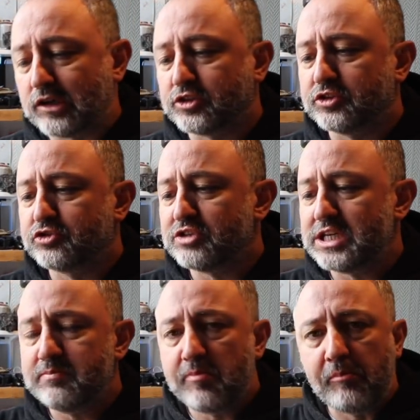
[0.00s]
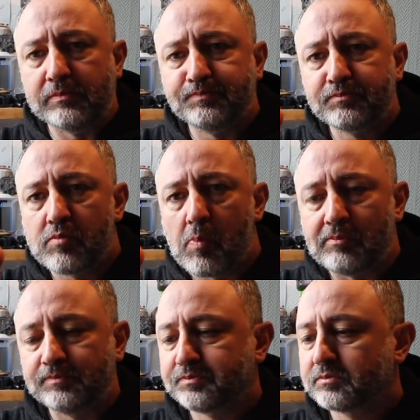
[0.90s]
it's a dream.
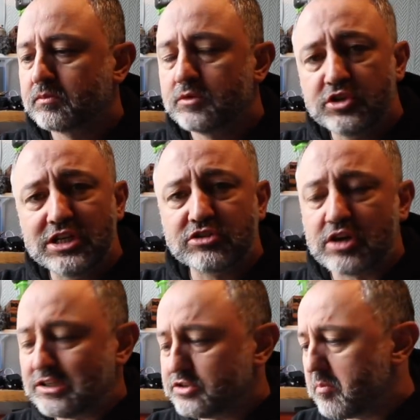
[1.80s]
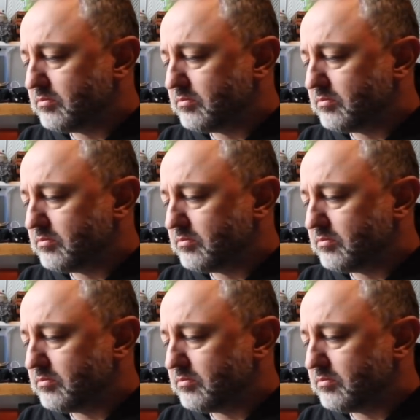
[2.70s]
Cheers, guys.